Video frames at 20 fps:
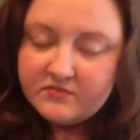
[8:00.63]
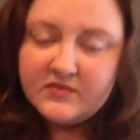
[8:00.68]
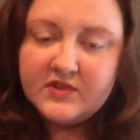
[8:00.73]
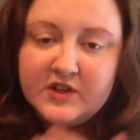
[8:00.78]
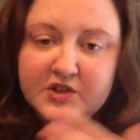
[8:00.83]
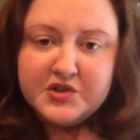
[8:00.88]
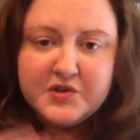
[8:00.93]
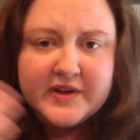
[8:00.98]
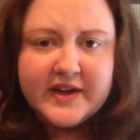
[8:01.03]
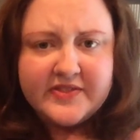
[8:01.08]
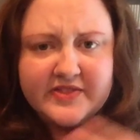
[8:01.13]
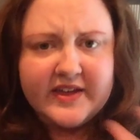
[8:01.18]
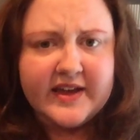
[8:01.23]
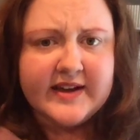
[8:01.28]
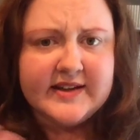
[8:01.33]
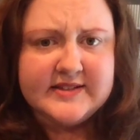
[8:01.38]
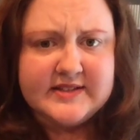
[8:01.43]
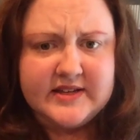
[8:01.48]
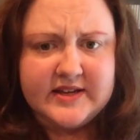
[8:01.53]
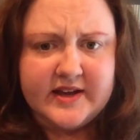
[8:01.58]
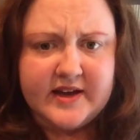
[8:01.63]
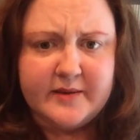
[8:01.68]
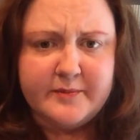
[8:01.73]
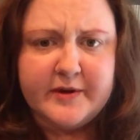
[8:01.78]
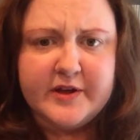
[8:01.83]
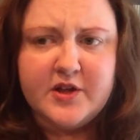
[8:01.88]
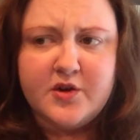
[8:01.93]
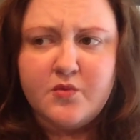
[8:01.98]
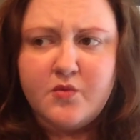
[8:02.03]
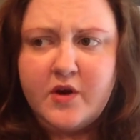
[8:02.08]
you get the idea,
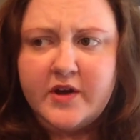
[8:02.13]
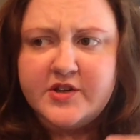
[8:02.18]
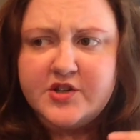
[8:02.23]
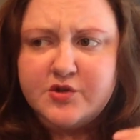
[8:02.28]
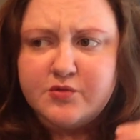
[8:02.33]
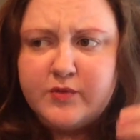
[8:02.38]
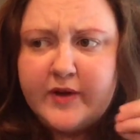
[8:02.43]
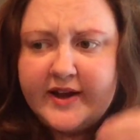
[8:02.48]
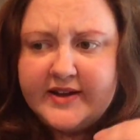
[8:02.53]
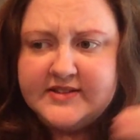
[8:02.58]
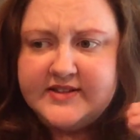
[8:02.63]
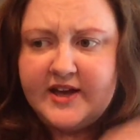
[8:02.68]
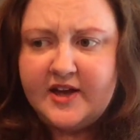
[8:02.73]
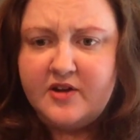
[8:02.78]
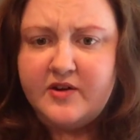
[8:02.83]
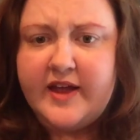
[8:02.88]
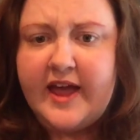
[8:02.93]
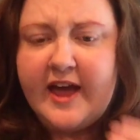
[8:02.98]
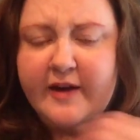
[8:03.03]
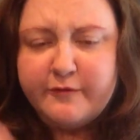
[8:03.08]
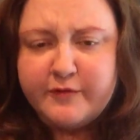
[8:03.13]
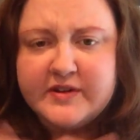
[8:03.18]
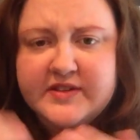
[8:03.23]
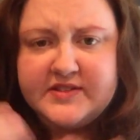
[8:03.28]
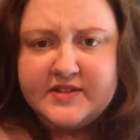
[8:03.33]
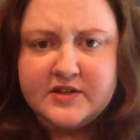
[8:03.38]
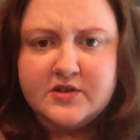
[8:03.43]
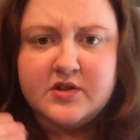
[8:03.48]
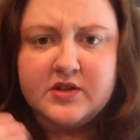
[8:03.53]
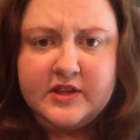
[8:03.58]
but you want to write down every
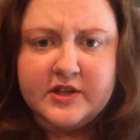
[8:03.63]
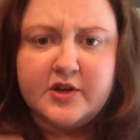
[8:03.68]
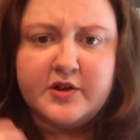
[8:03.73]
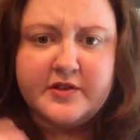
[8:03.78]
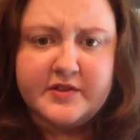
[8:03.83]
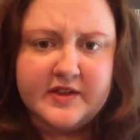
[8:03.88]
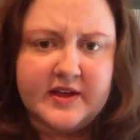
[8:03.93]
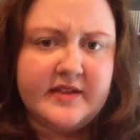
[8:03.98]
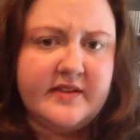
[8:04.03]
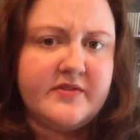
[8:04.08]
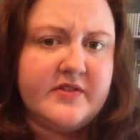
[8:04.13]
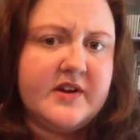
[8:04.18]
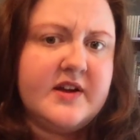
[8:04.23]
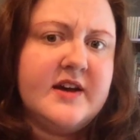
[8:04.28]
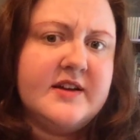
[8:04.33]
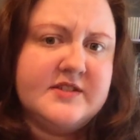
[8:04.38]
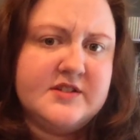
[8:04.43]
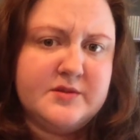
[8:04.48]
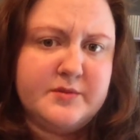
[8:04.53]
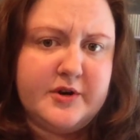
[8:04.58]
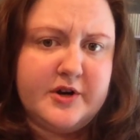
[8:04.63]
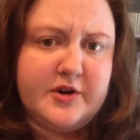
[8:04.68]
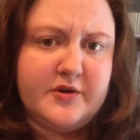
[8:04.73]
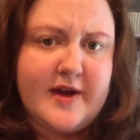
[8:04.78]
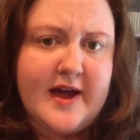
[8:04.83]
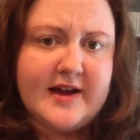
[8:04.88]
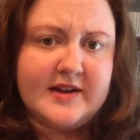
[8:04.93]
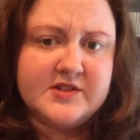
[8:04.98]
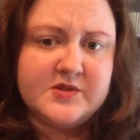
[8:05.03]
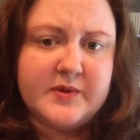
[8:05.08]
single little thing that the customer
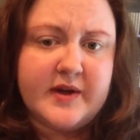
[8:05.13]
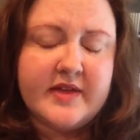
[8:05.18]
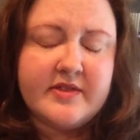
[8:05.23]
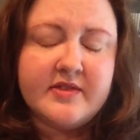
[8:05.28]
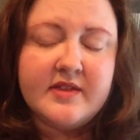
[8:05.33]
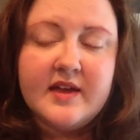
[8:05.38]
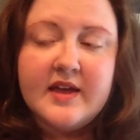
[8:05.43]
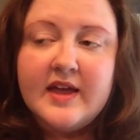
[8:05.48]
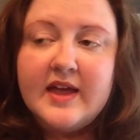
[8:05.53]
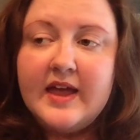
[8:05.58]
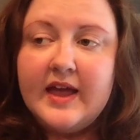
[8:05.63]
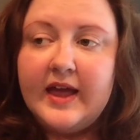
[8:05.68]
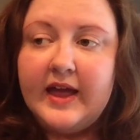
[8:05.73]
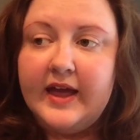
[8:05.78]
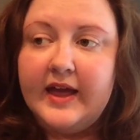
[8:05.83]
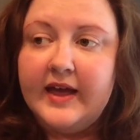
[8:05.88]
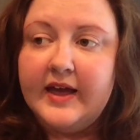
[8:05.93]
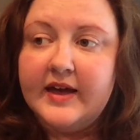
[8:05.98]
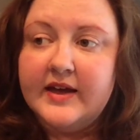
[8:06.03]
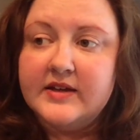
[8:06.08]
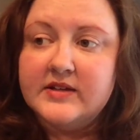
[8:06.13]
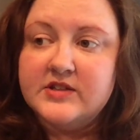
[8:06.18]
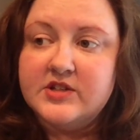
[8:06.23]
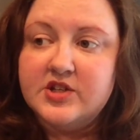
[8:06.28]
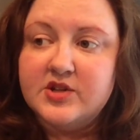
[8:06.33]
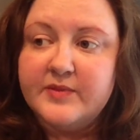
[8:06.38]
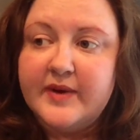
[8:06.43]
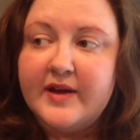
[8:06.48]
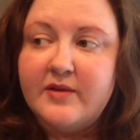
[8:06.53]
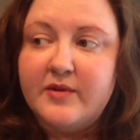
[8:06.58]
interacts with. And
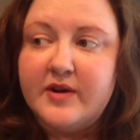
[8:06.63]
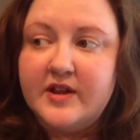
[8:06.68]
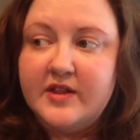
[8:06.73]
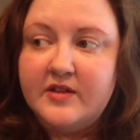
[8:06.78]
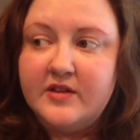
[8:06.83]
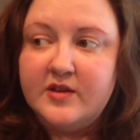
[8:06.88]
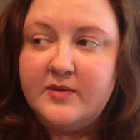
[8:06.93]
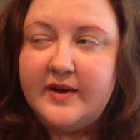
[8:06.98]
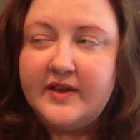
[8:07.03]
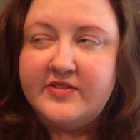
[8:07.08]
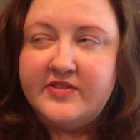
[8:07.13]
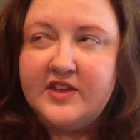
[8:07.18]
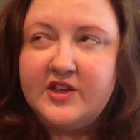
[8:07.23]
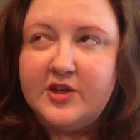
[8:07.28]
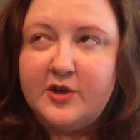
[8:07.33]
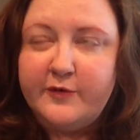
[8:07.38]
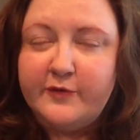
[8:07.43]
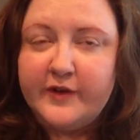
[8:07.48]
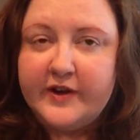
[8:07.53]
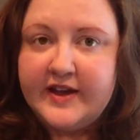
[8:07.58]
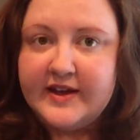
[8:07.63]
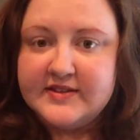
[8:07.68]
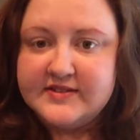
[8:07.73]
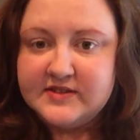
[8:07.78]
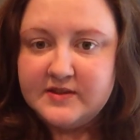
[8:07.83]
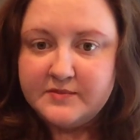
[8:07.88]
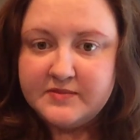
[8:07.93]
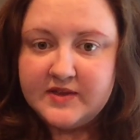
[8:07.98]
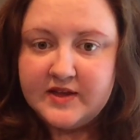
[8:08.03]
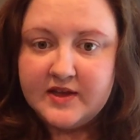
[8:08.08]
you might think you forget
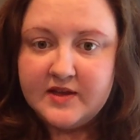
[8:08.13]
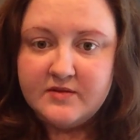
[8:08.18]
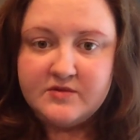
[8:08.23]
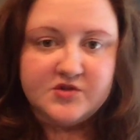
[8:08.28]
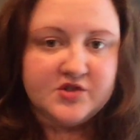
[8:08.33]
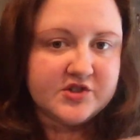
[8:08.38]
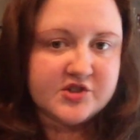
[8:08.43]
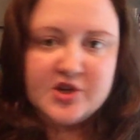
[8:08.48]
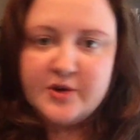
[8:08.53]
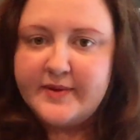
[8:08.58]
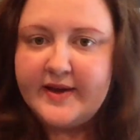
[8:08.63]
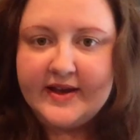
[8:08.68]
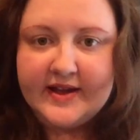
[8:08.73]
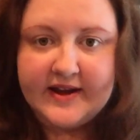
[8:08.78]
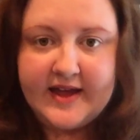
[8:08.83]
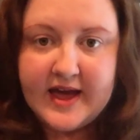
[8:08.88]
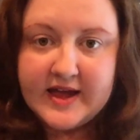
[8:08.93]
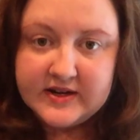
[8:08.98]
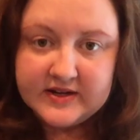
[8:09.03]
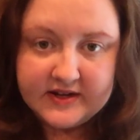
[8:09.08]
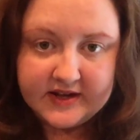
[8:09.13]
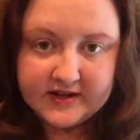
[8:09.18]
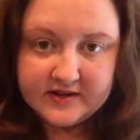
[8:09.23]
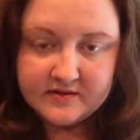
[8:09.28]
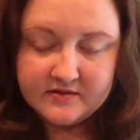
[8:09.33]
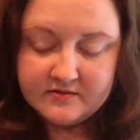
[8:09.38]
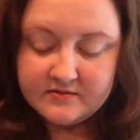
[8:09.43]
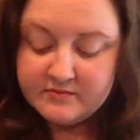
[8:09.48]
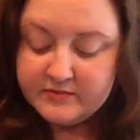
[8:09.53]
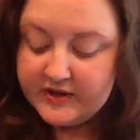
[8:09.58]
something, just go back and add it in
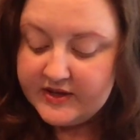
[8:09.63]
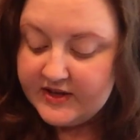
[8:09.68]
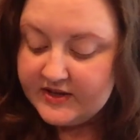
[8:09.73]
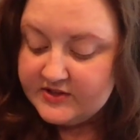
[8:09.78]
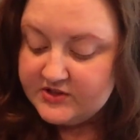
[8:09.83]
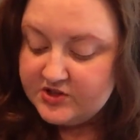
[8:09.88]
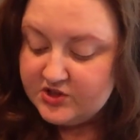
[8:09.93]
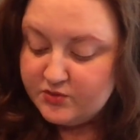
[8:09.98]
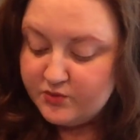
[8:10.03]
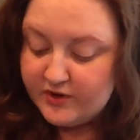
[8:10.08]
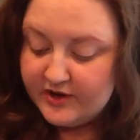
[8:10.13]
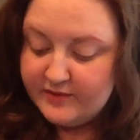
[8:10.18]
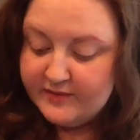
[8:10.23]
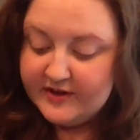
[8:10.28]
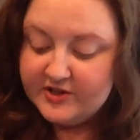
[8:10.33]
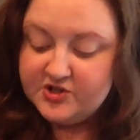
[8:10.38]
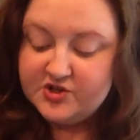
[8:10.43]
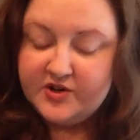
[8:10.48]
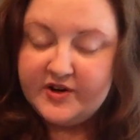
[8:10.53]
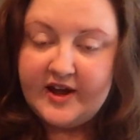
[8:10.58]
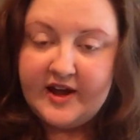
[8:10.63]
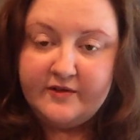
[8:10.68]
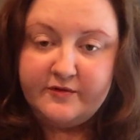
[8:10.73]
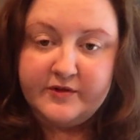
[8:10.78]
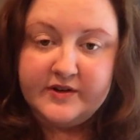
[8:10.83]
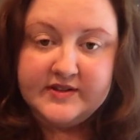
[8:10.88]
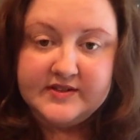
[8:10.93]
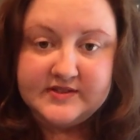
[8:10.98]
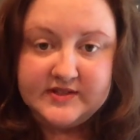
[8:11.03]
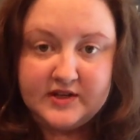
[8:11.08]
because you want to make sure
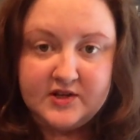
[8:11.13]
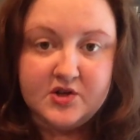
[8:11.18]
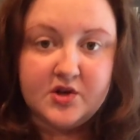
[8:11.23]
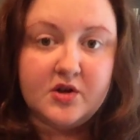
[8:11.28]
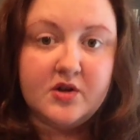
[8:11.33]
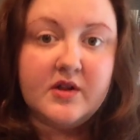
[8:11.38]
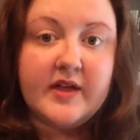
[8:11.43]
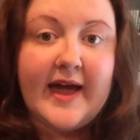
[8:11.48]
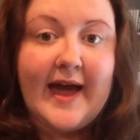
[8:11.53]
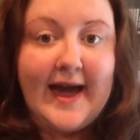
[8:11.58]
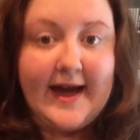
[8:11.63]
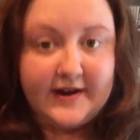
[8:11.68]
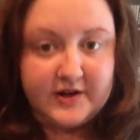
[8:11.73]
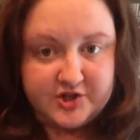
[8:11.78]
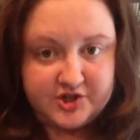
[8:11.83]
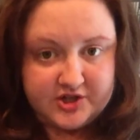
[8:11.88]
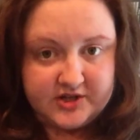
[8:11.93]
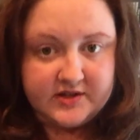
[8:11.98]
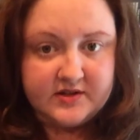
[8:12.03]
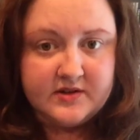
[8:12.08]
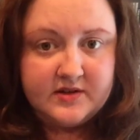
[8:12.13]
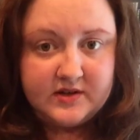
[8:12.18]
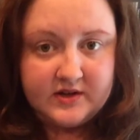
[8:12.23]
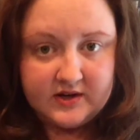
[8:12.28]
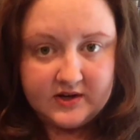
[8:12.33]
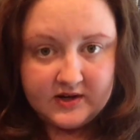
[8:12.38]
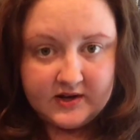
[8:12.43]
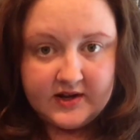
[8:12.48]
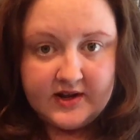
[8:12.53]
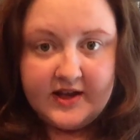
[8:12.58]
every single action,
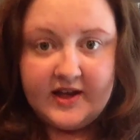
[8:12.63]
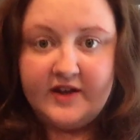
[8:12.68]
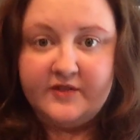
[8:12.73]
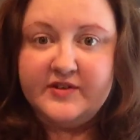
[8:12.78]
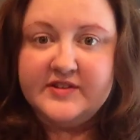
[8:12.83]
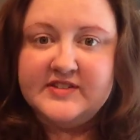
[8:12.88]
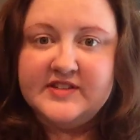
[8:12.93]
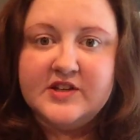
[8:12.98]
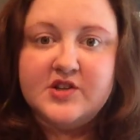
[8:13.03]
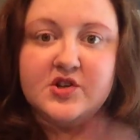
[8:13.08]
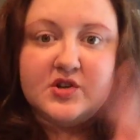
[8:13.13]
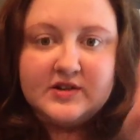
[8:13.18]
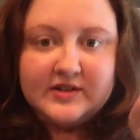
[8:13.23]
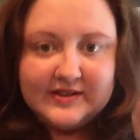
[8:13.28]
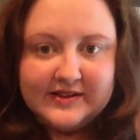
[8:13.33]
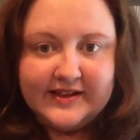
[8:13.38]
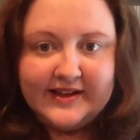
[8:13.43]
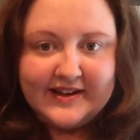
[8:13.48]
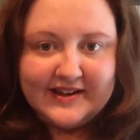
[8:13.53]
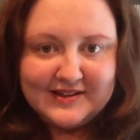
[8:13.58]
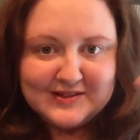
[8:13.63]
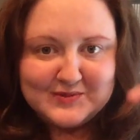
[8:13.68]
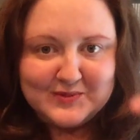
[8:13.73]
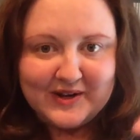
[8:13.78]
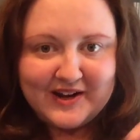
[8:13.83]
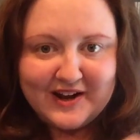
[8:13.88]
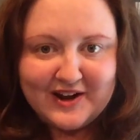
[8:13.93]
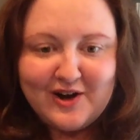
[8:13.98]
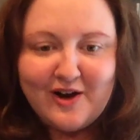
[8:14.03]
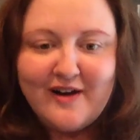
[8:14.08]
every single click is
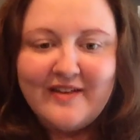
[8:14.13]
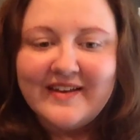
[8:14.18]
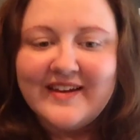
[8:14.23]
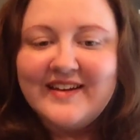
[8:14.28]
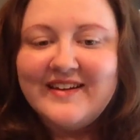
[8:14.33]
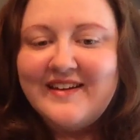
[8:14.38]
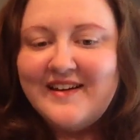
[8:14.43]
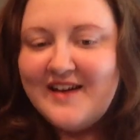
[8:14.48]
what I call it,